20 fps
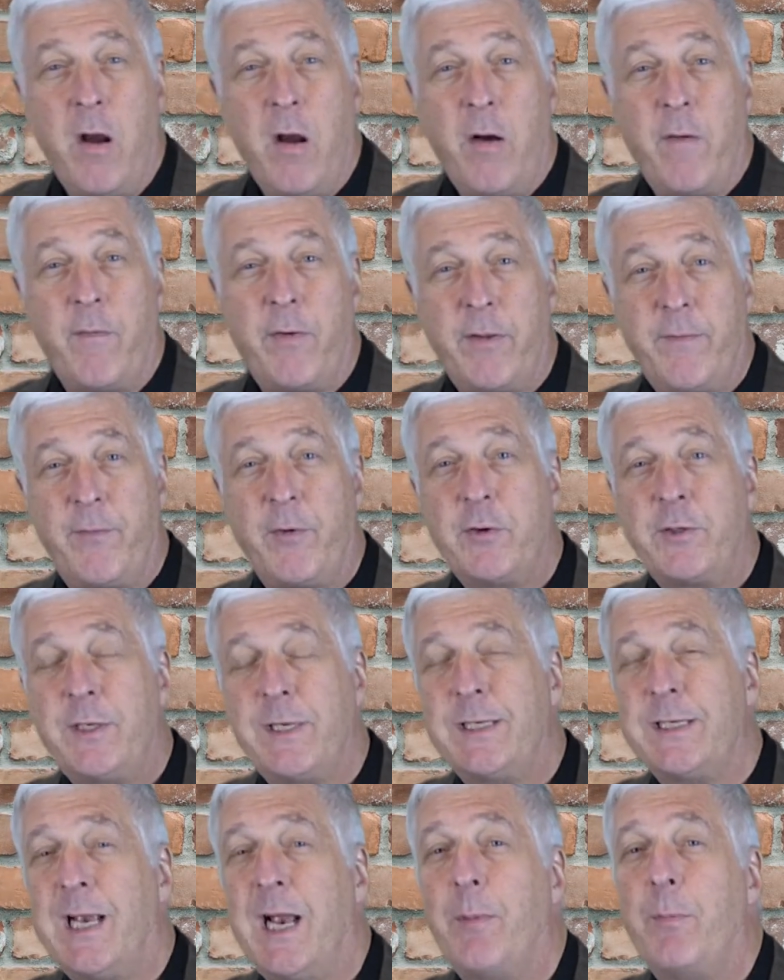For the first
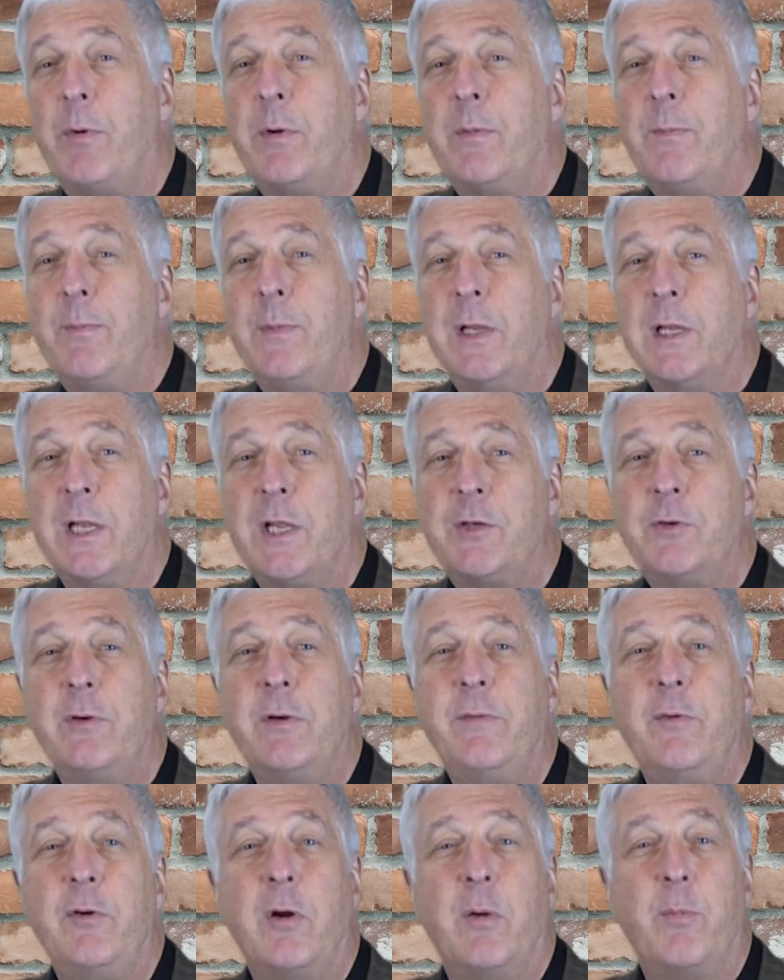example, let's review a